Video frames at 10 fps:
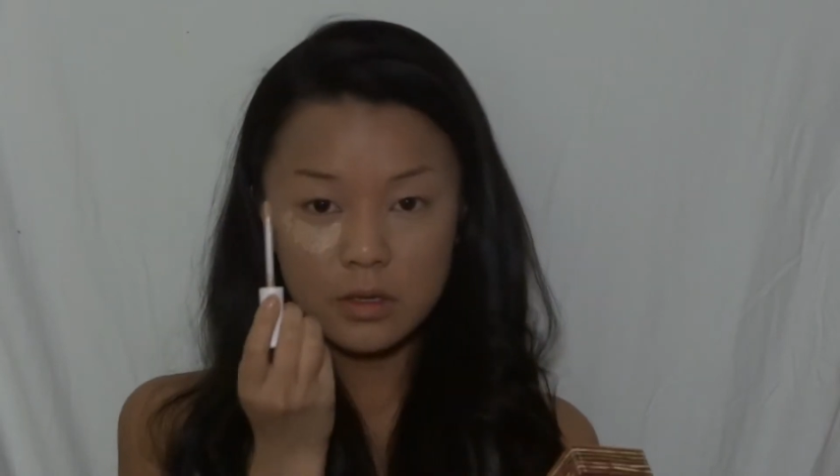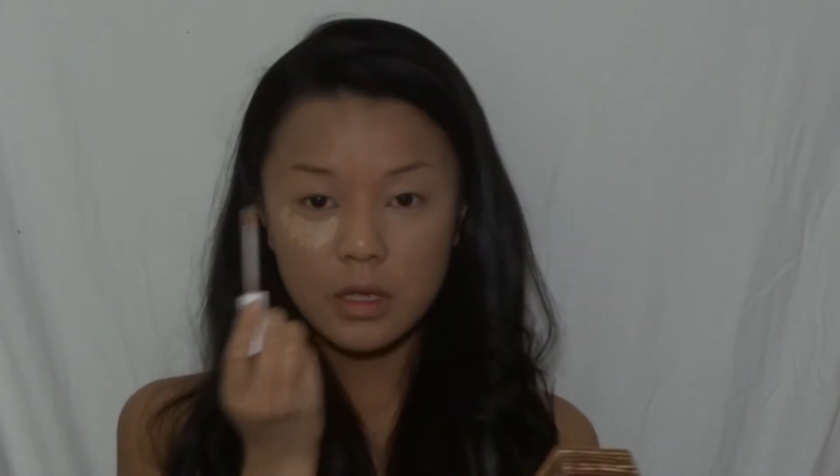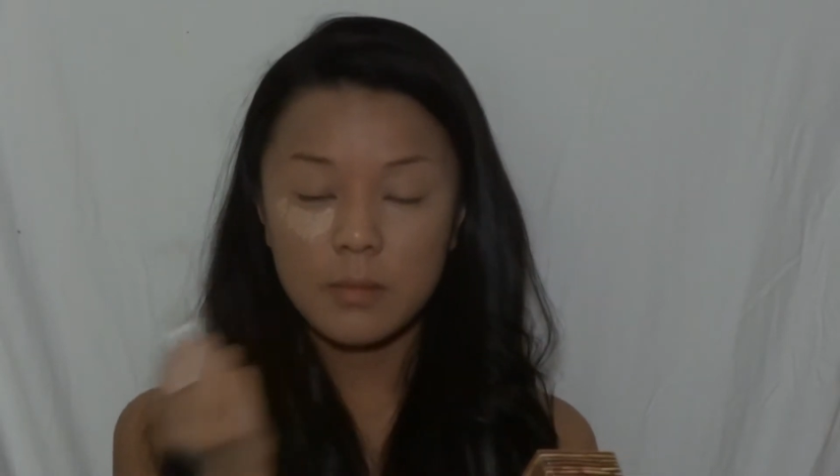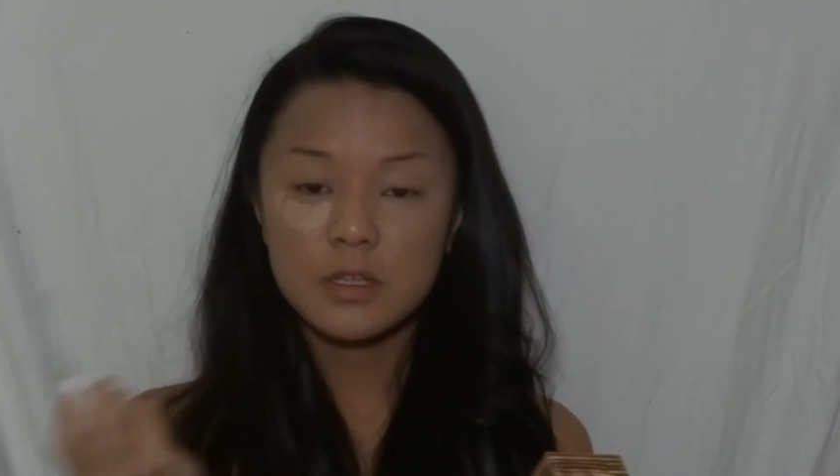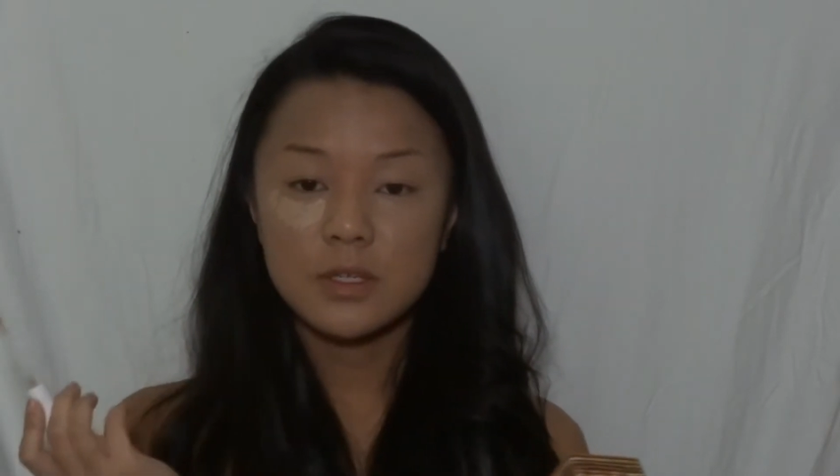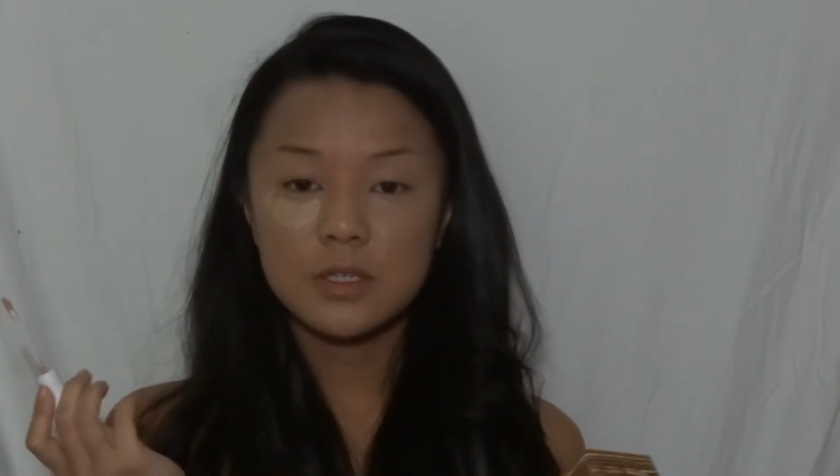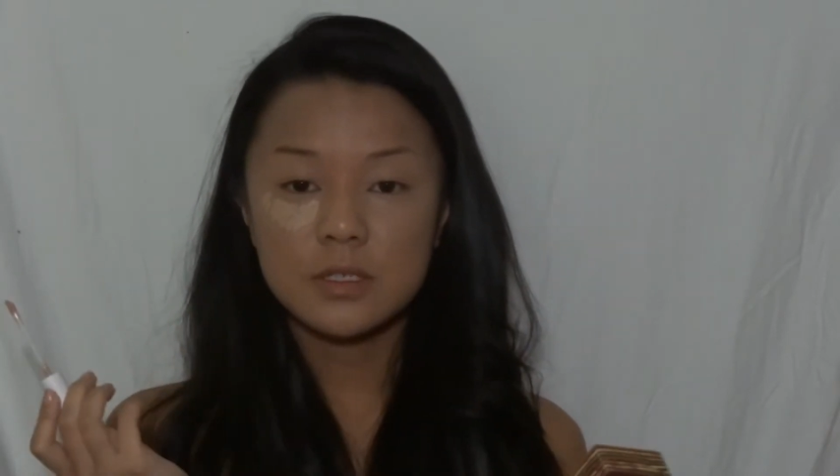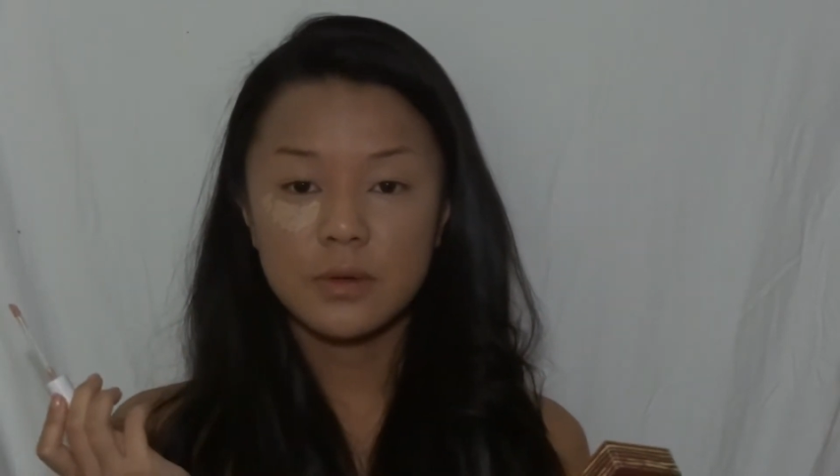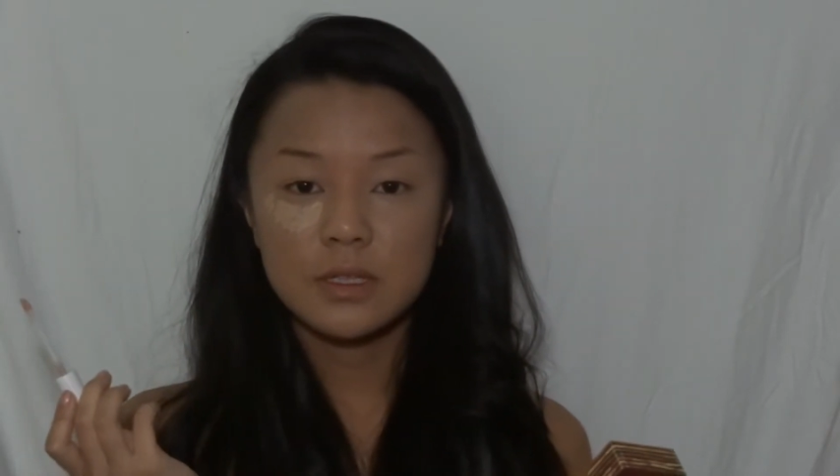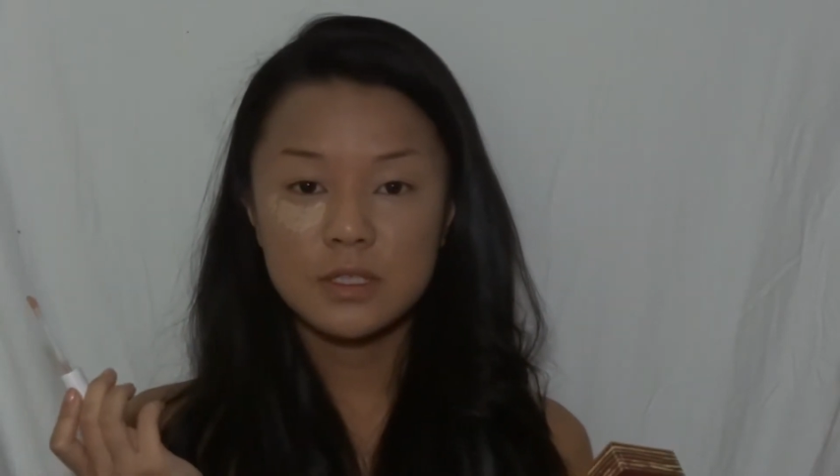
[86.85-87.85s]
I'm also just
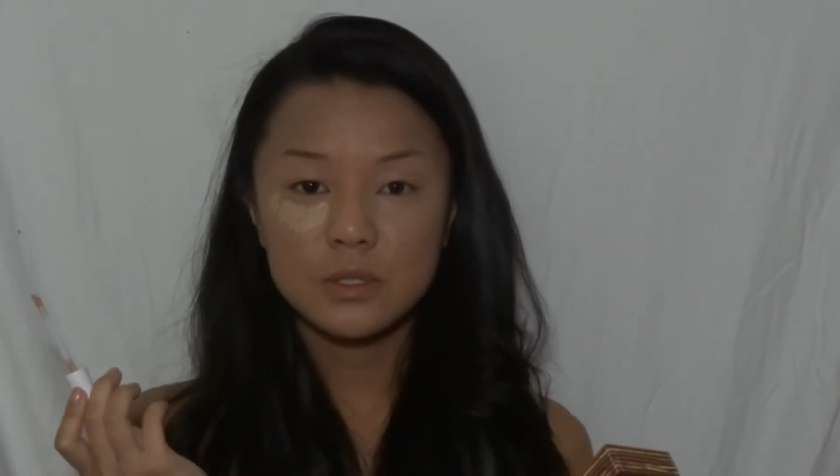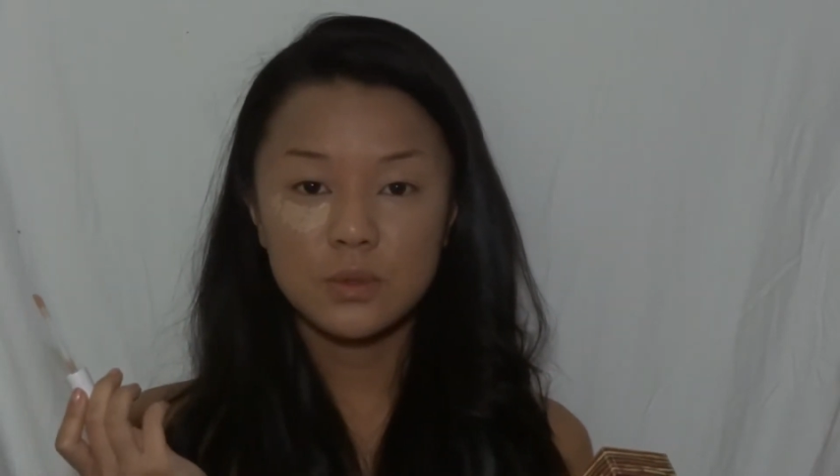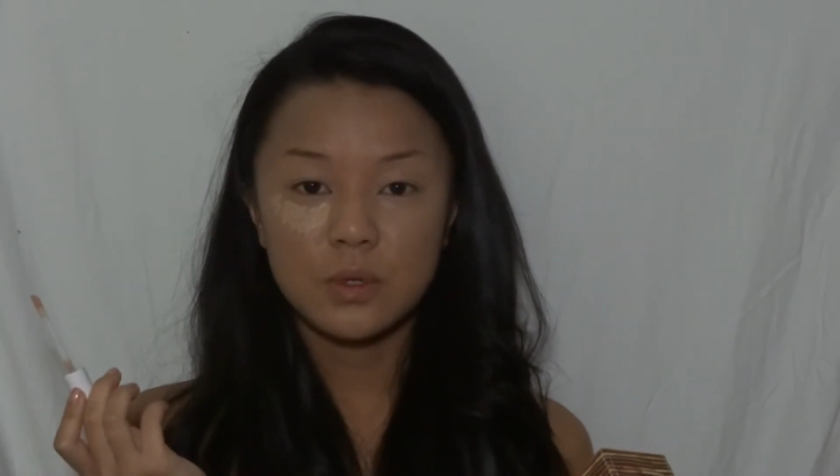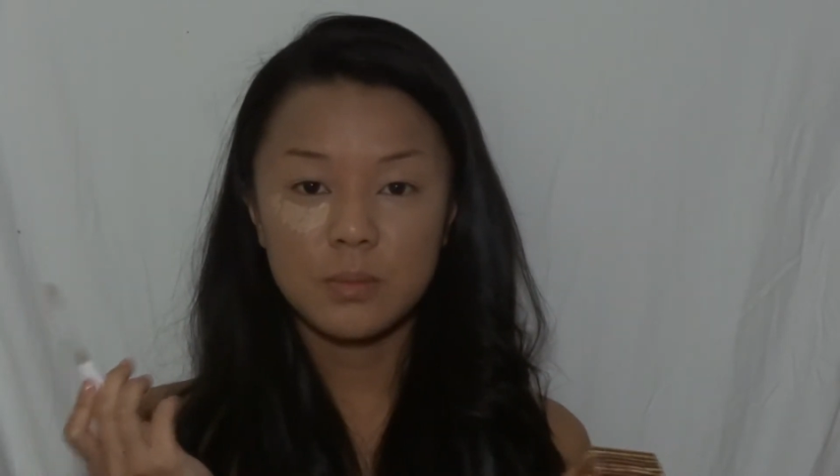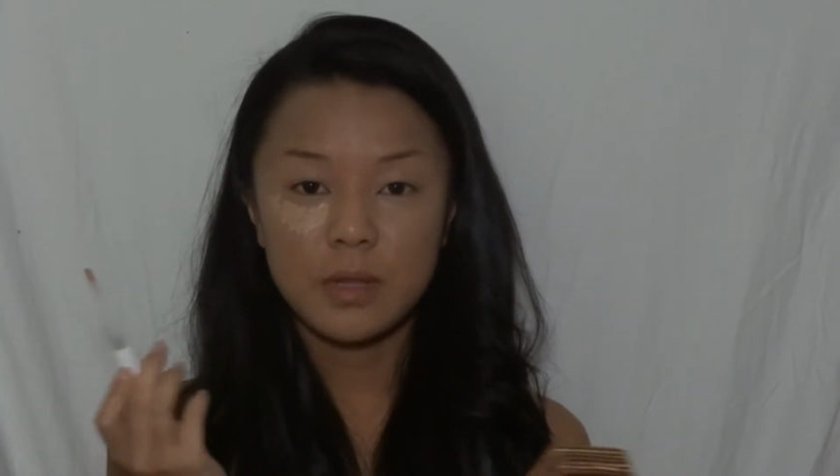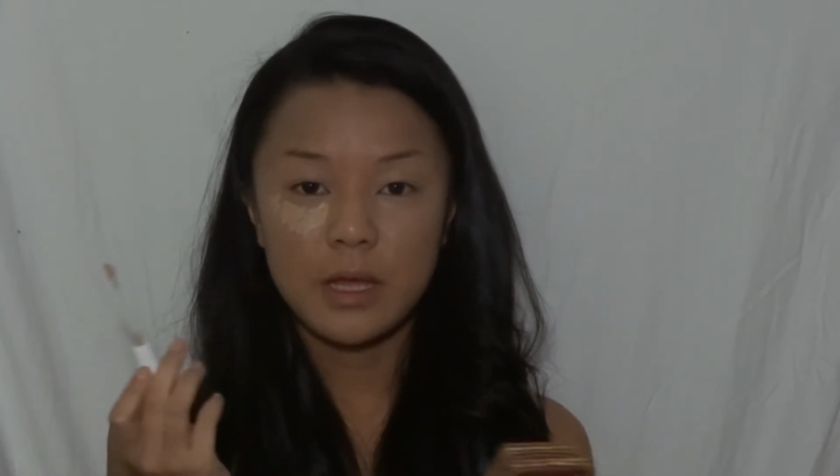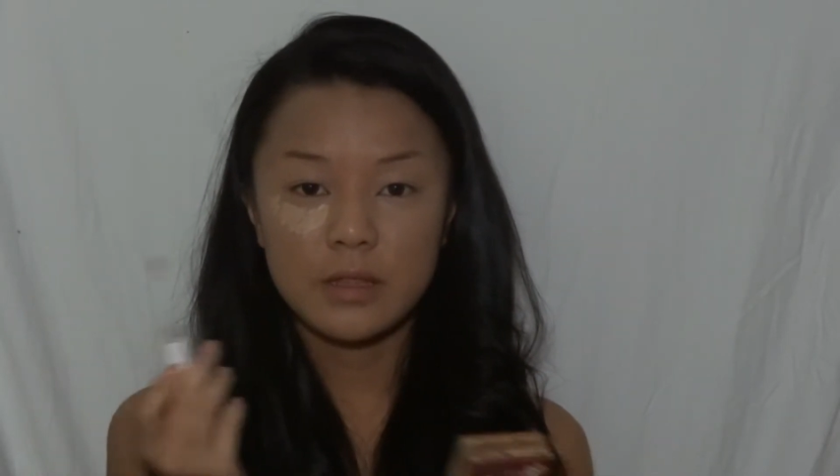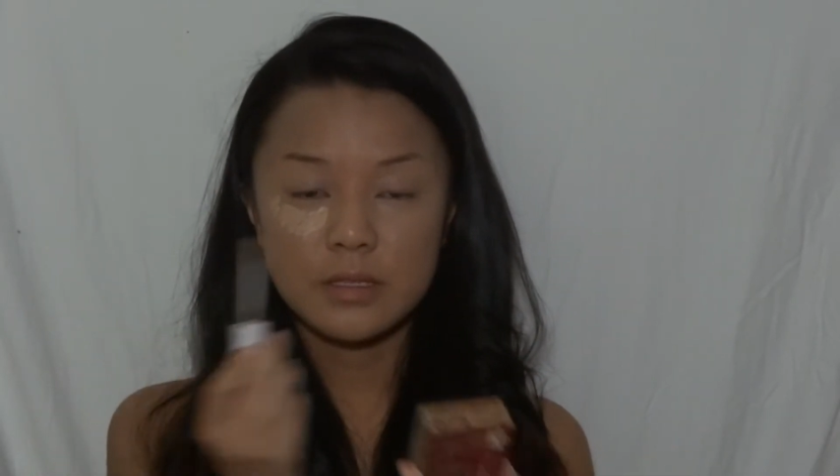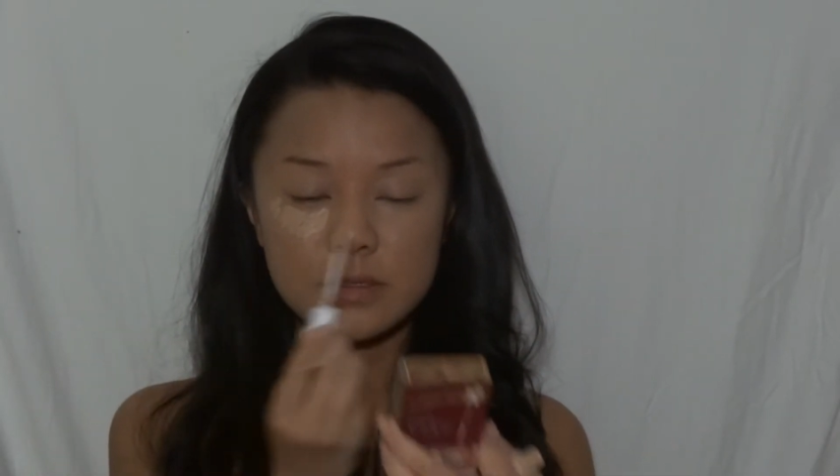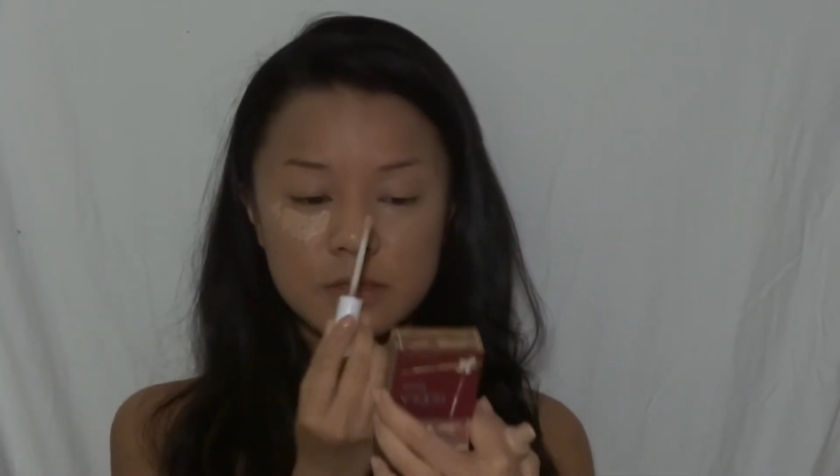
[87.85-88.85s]
going to apply
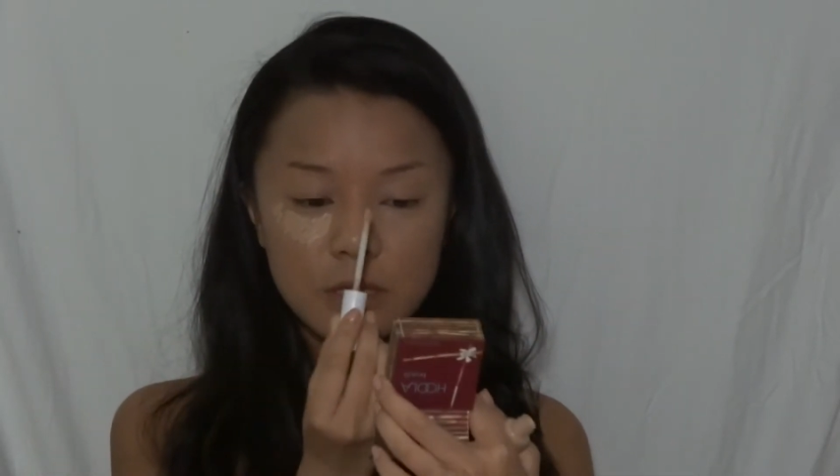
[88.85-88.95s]
this